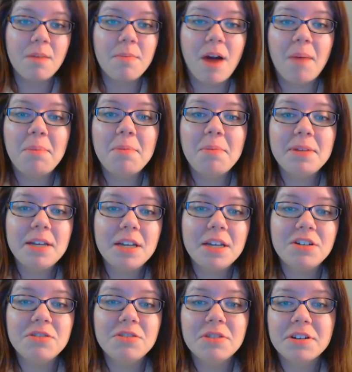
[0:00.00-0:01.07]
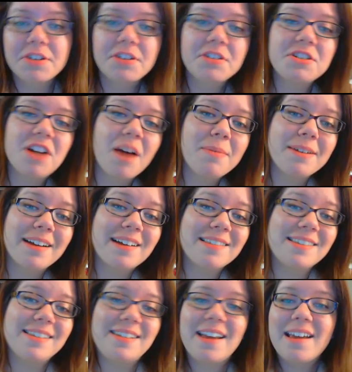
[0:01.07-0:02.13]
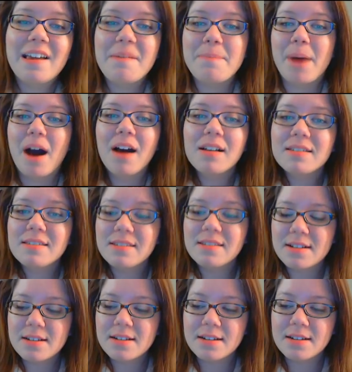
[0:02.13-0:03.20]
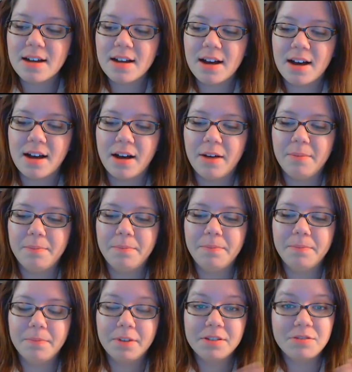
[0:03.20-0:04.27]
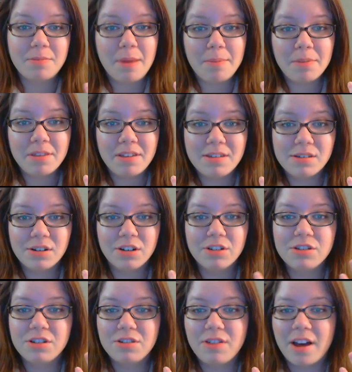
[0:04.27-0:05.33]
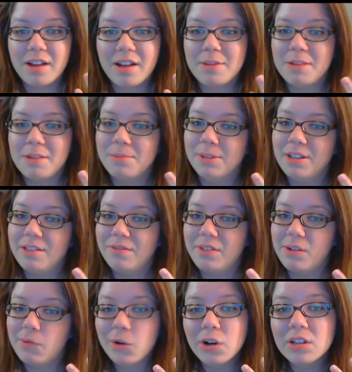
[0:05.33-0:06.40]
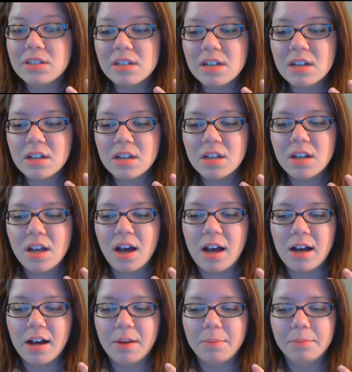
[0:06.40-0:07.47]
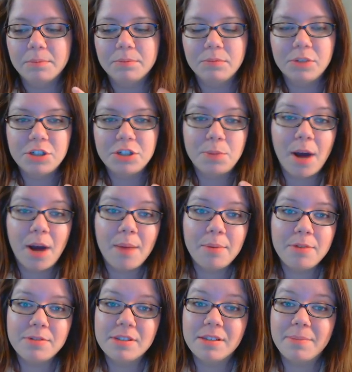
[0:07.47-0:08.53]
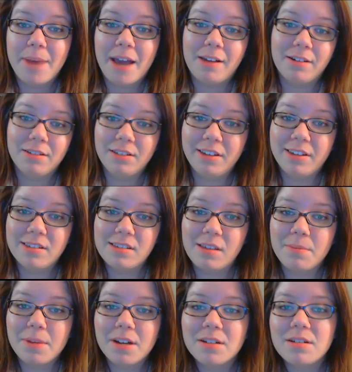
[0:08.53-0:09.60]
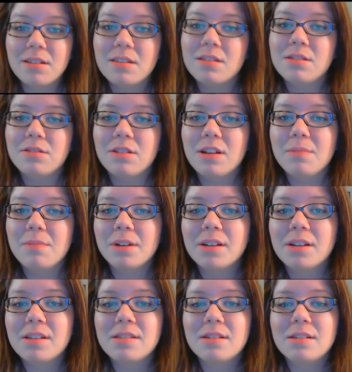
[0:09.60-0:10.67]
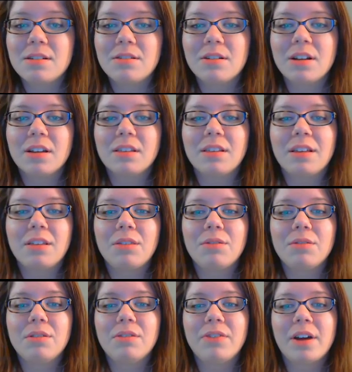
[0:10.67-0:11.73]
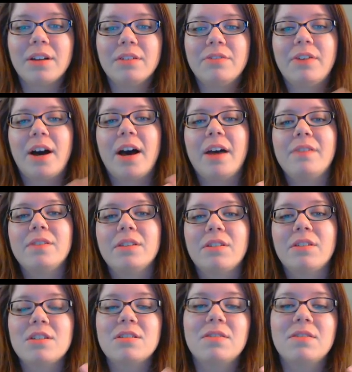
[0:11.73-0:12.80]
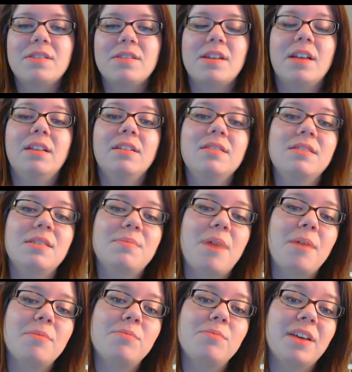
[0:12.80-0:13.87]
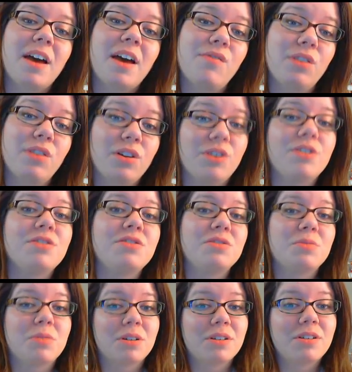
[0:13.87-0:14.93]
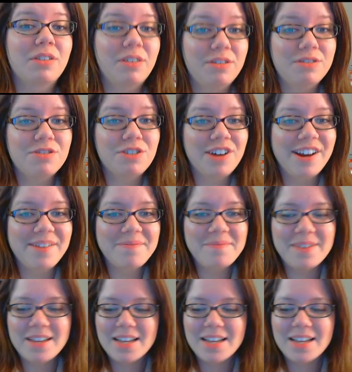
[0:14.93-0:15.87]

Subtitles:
Probably doing a good job at not staying boxed. Because remember, these girls knew how to manipulate V-World. Which probably was in the minor leagues compared to the stream, but considering that through the final five and the creation of the Cylons, they probably have learned to work the stream.